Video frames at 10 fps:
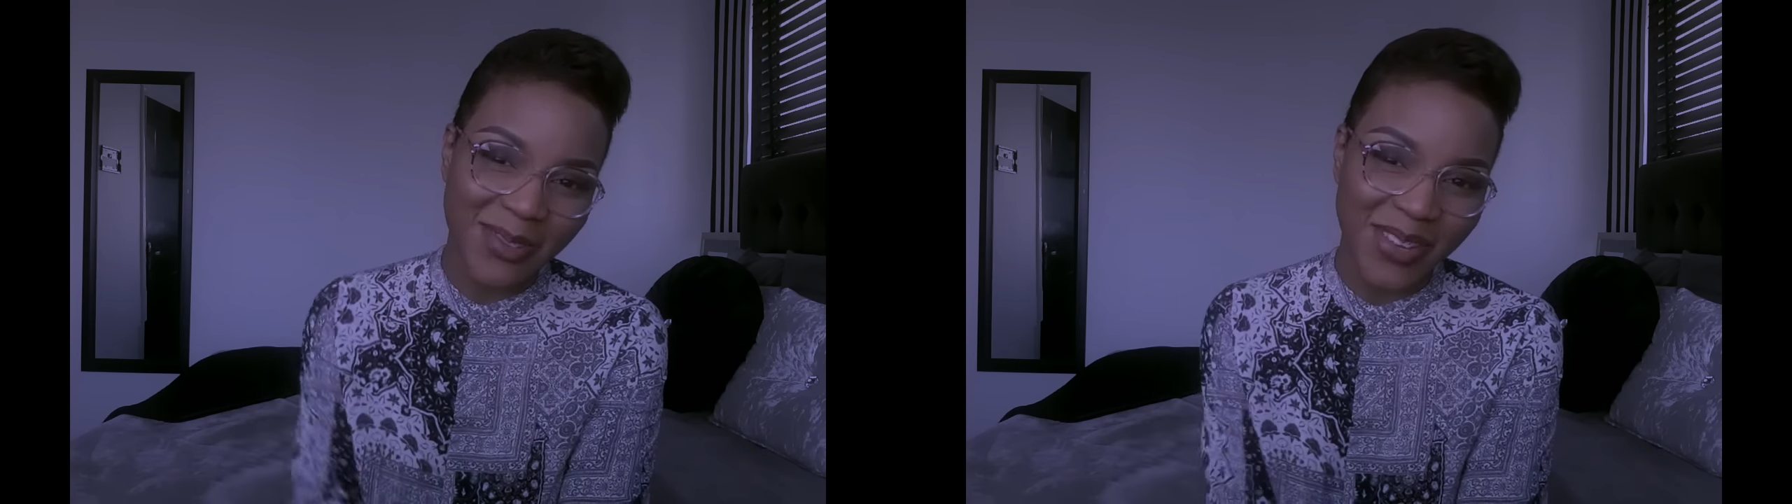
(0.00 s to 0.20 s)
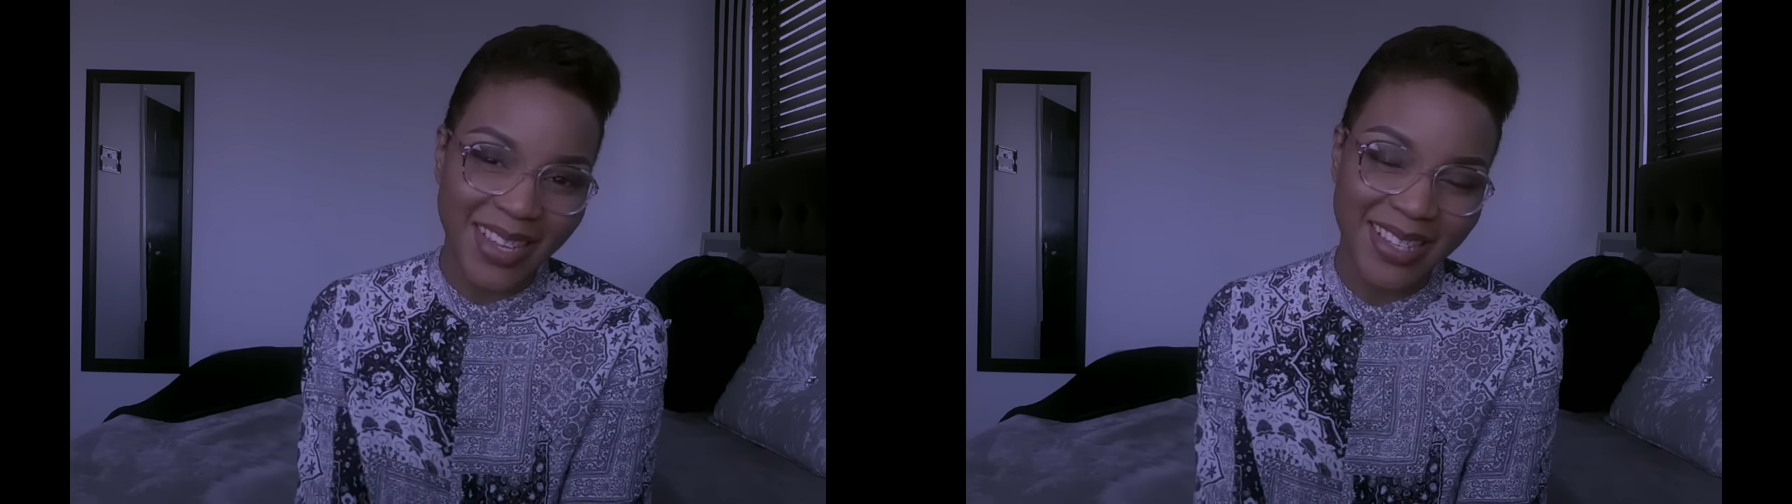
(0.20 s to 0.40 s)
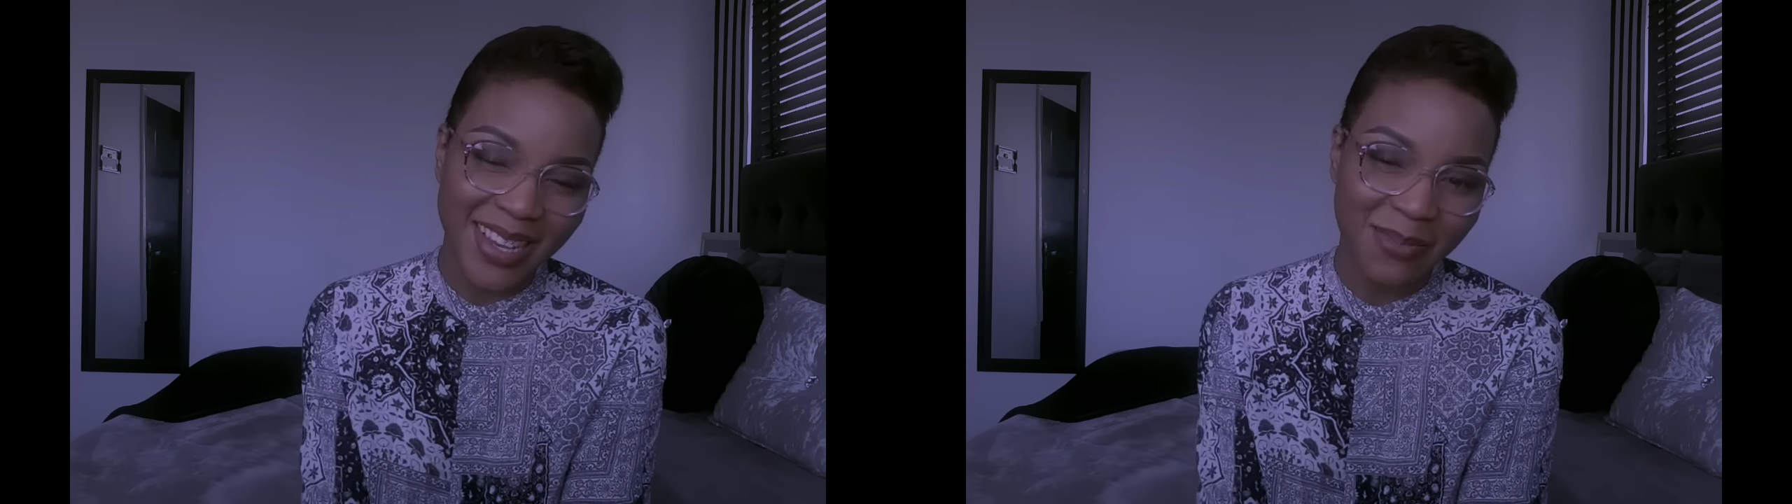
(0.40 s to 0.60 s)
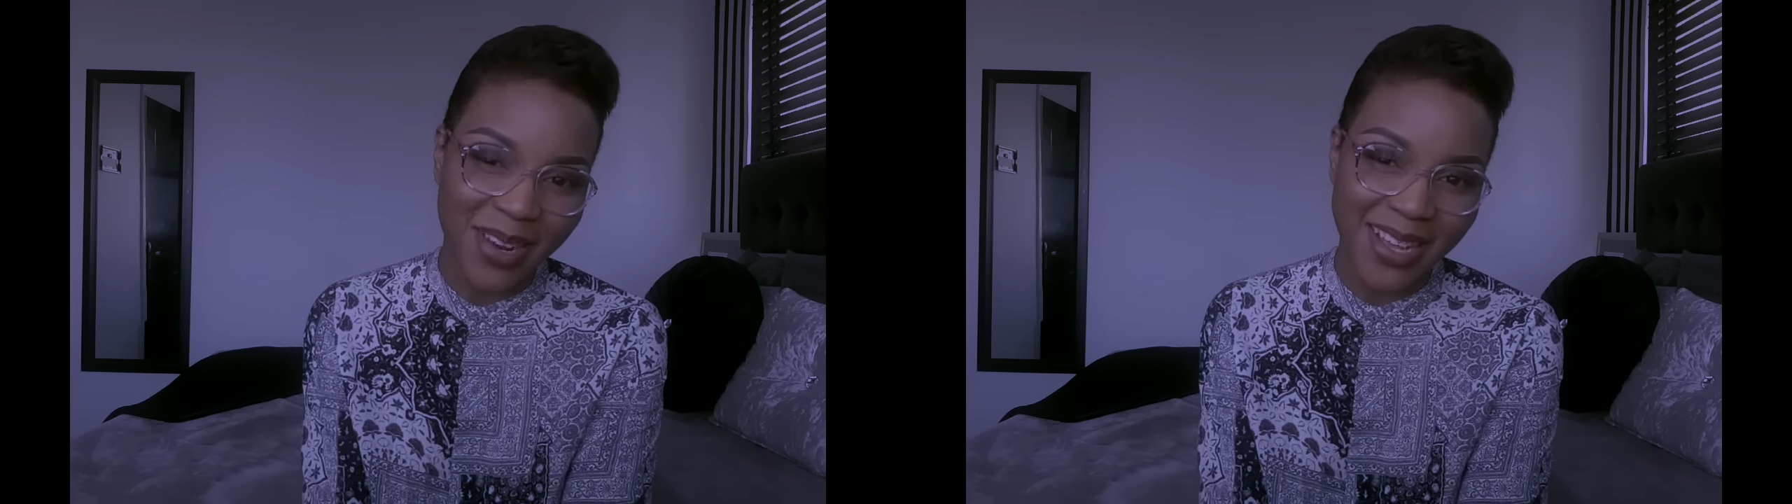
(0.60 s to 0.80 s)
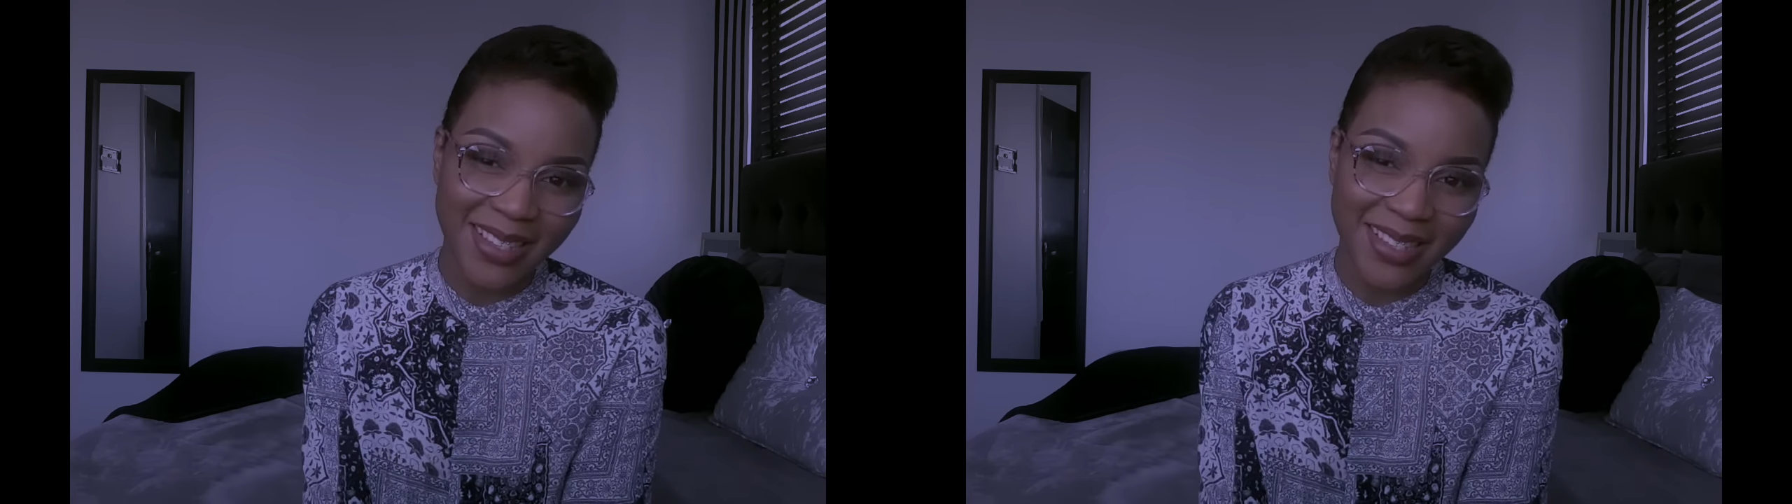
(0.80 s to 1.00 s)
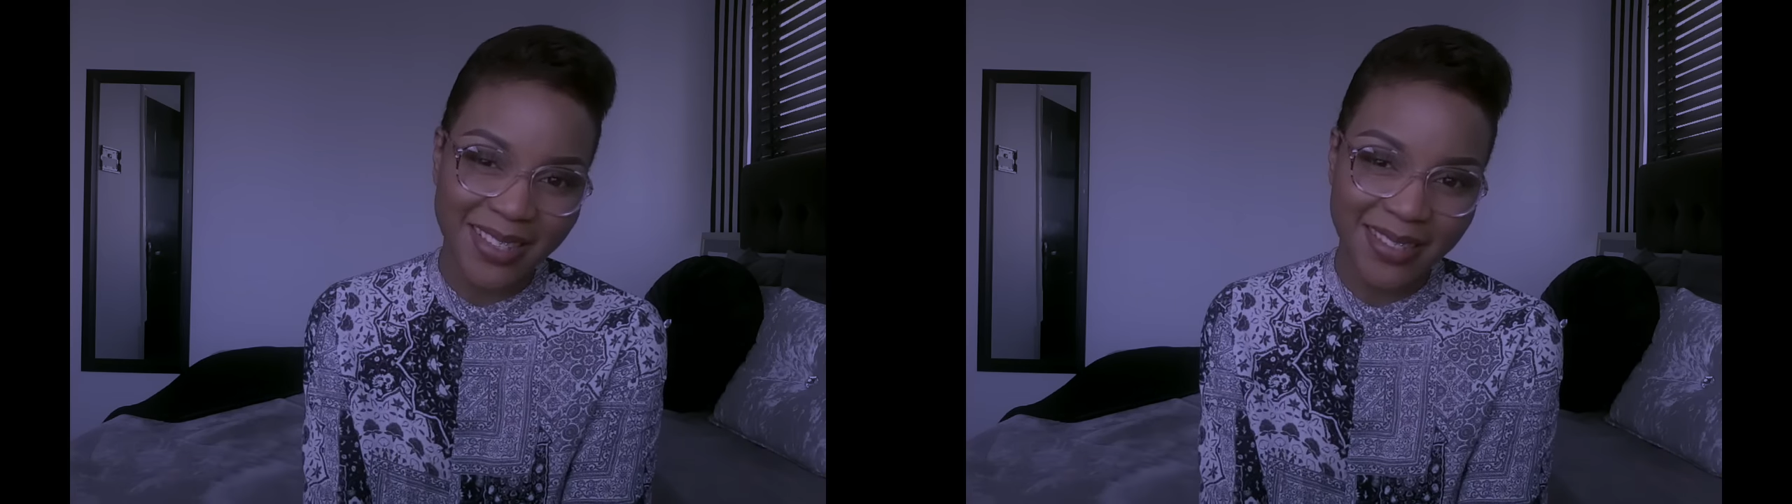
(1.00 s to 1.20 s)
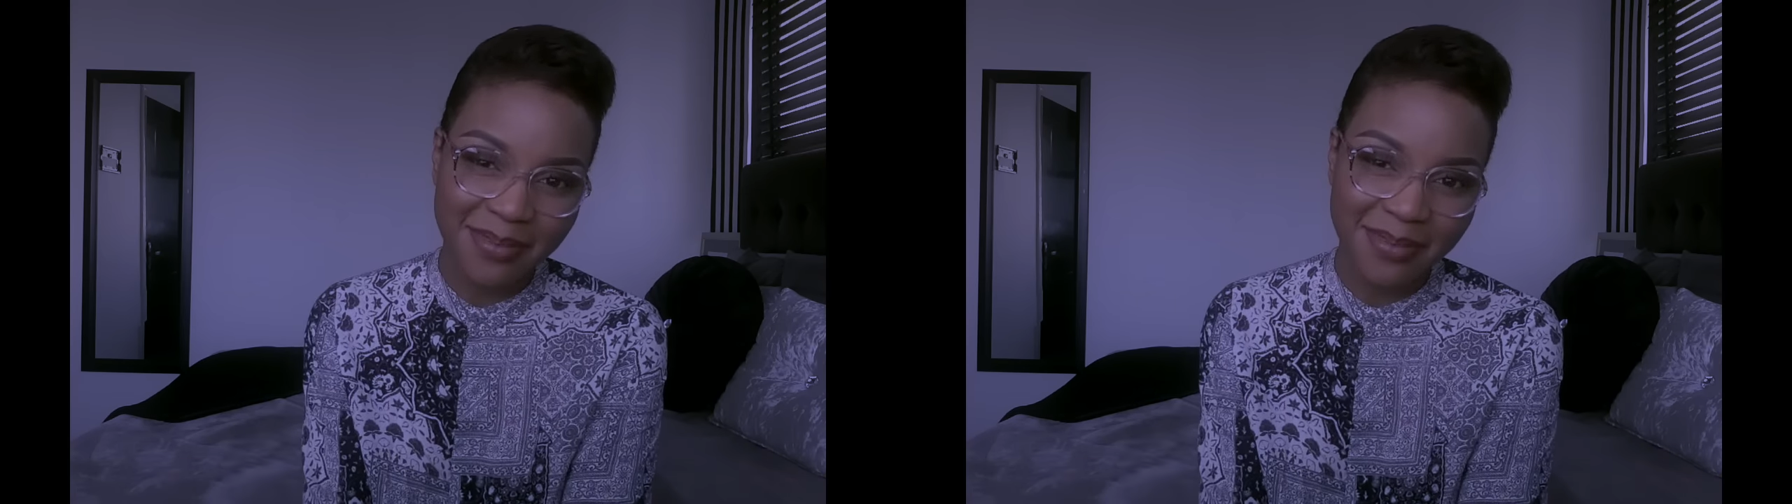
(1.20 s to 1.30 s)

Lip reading: week. Stay blessed.